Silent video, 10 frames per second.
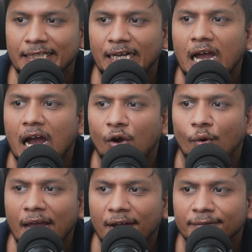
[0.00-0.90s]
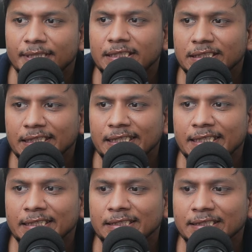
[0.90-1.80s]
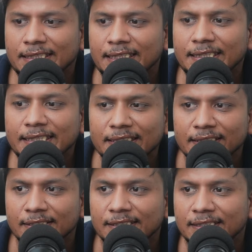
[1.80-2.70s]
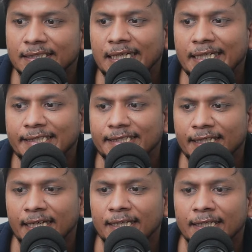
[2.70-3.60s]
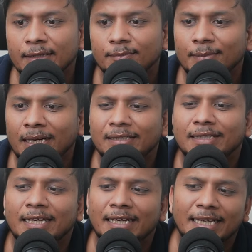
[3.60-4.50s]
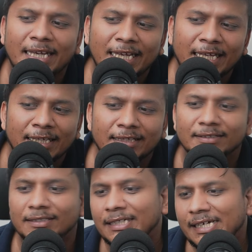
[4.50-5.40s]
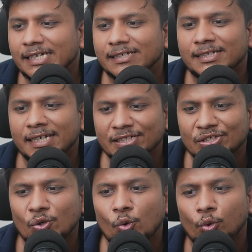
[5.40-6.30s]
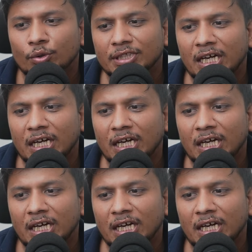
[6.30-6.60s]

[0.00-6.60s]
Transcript: However, in 13th generation it's 10, but then again 6 cores are